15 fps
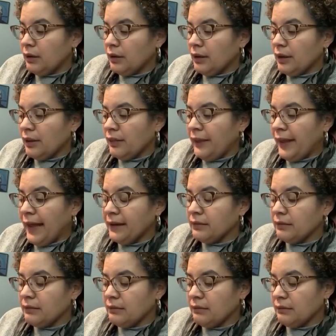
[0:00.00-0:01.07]
that
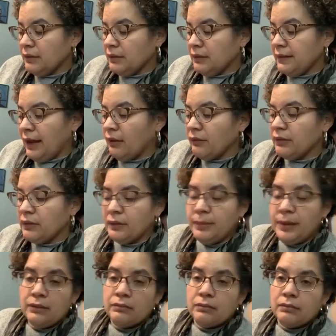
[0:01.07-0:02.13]
sounds. I
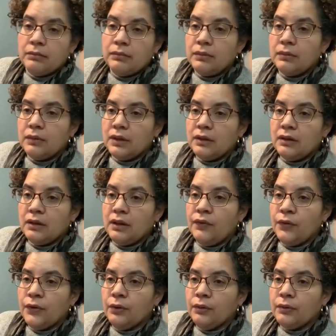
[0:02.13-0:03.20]
mean, if
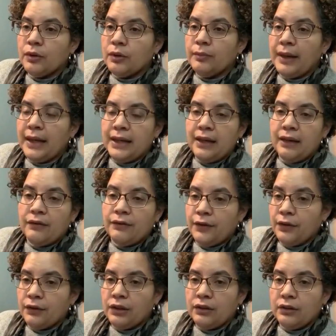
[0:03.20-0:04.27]
you're making a
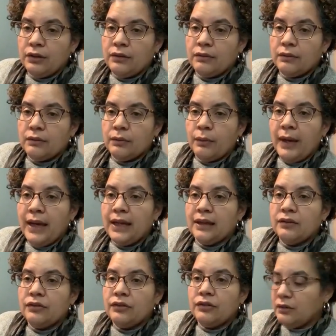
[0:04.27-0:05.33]
fairly good
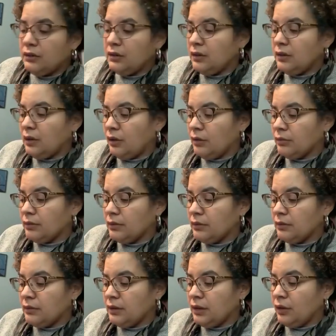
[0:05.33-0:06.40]
wage,
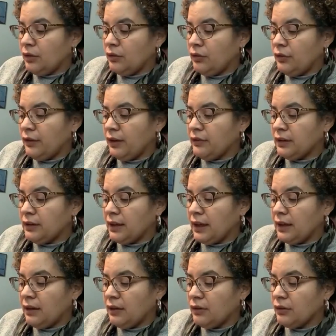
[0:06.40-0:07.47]

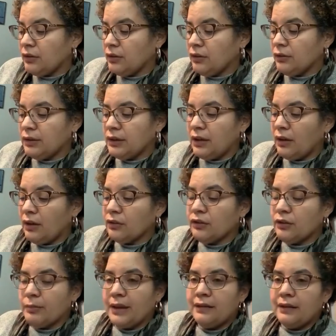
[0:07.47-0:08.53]
$2,903 a
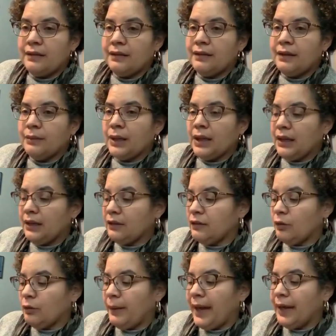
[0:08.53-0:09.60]
month doesn't seem like it's so
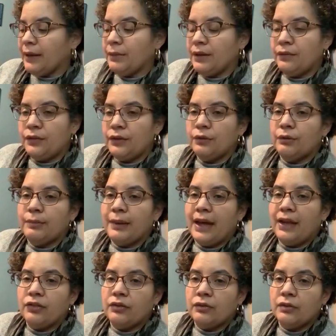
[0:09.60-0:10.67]
bad. But if you
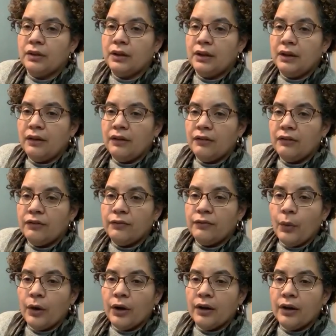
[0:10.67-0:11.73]
imagine
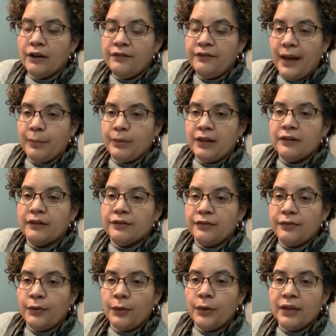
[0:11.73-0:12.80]
for a family of
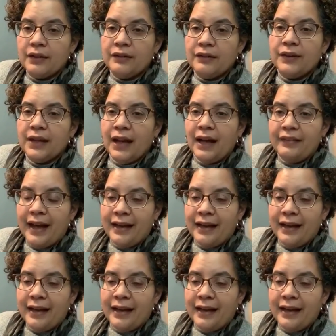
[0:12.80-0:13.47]
4 living on that, if